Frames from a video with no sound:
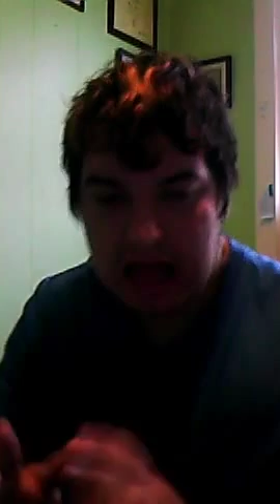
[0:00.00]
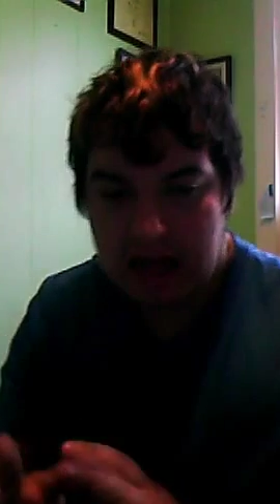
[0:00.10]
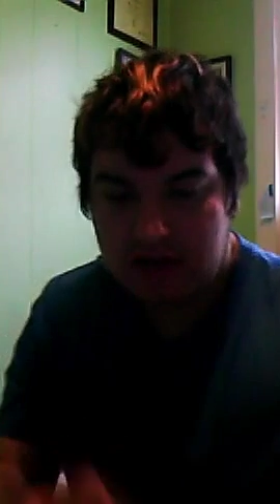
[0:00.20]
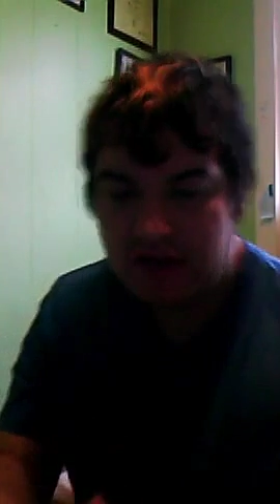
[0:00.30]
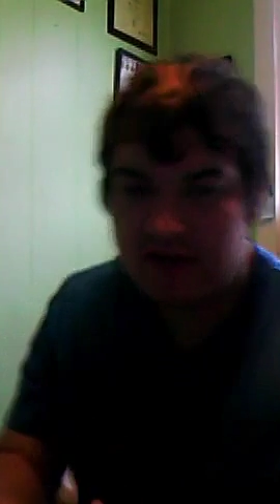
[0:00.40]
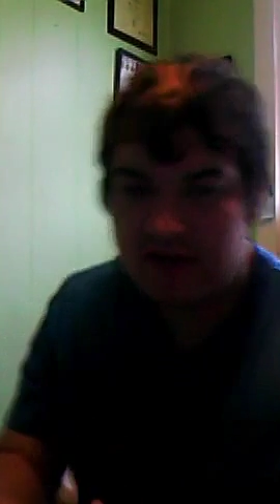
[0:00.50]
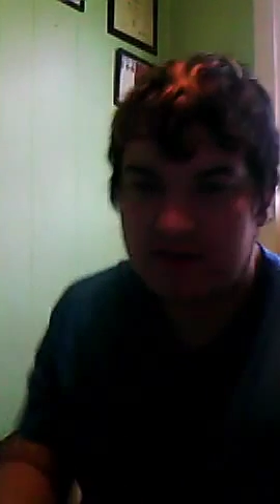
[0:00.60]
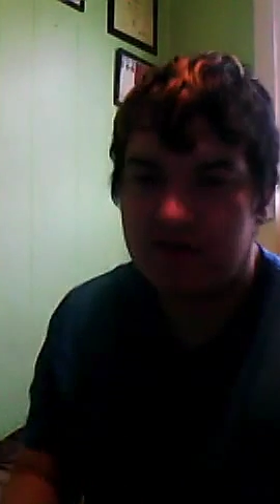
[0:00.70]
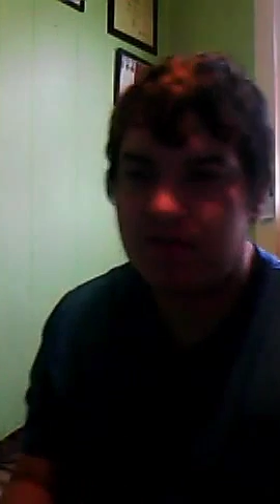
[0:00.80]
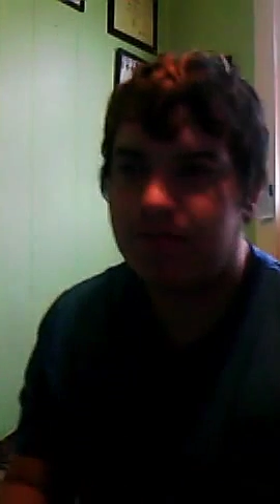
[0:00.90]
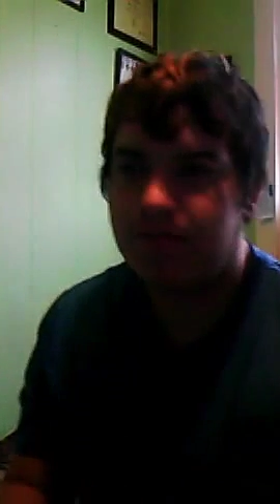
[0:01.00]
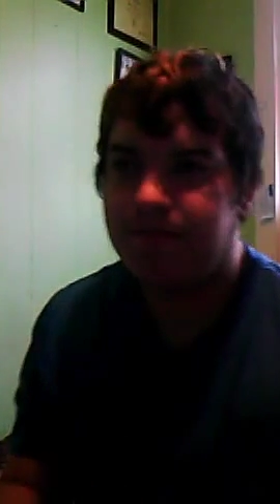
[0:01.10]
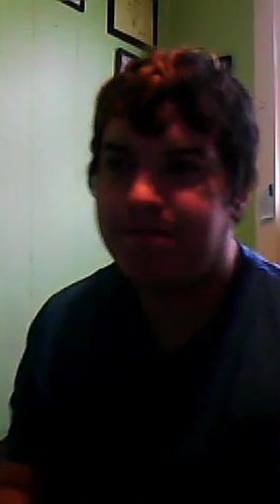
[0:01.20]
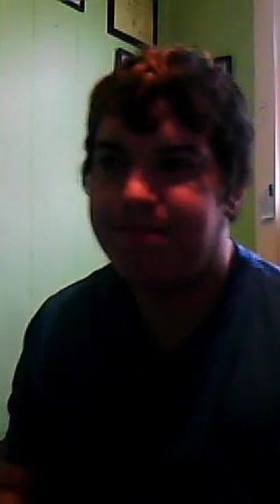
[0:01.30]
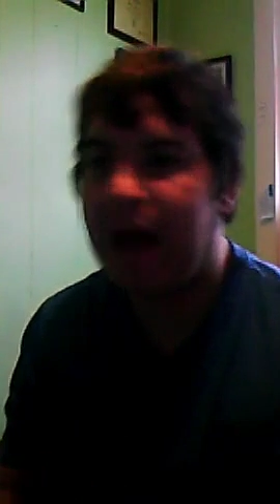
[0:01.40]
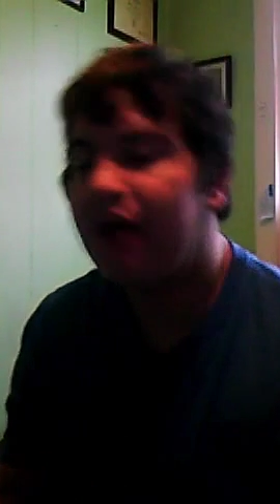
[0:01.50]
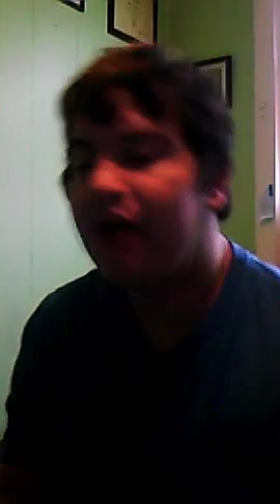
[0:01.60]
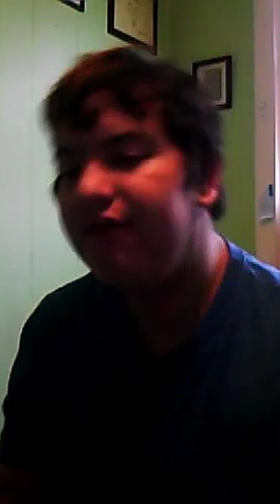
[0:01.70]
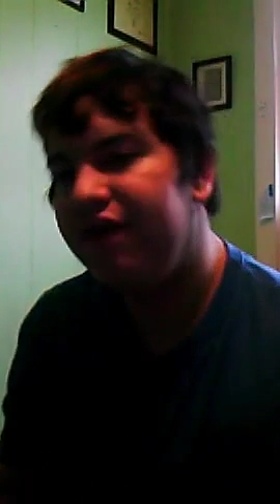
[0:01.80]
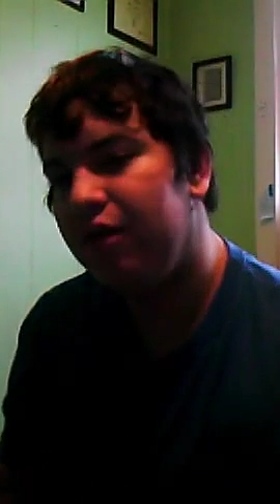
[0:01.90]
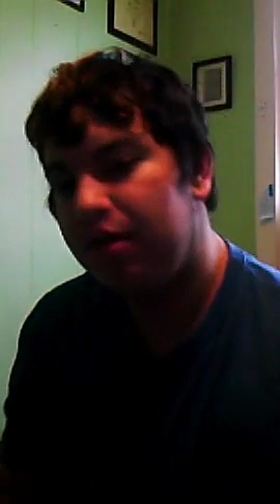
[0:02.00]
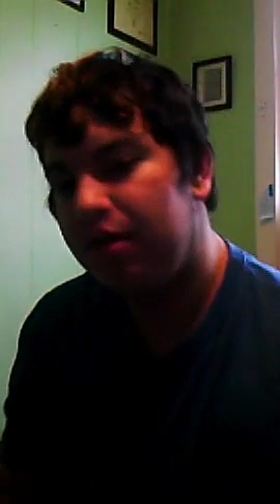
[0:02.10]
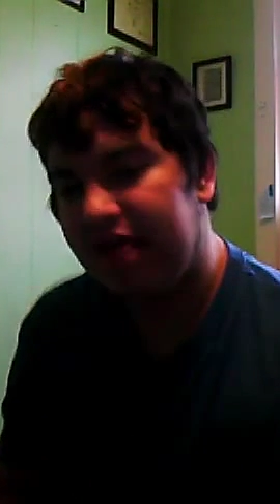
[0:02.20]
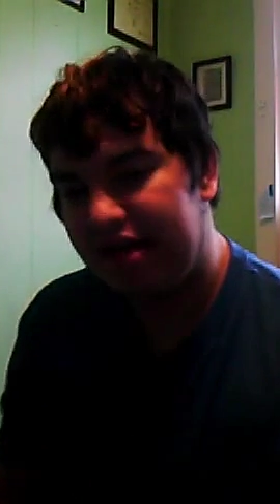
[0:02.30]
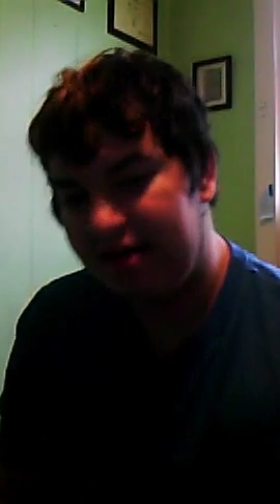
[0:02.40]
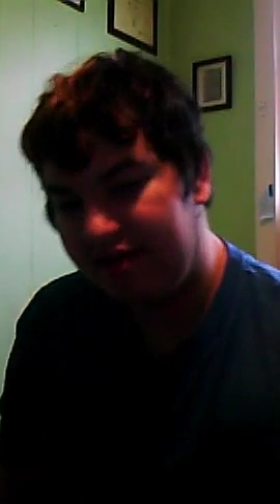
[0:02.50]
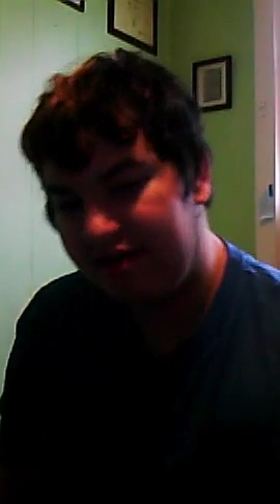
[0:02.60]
cause Battlefield was like this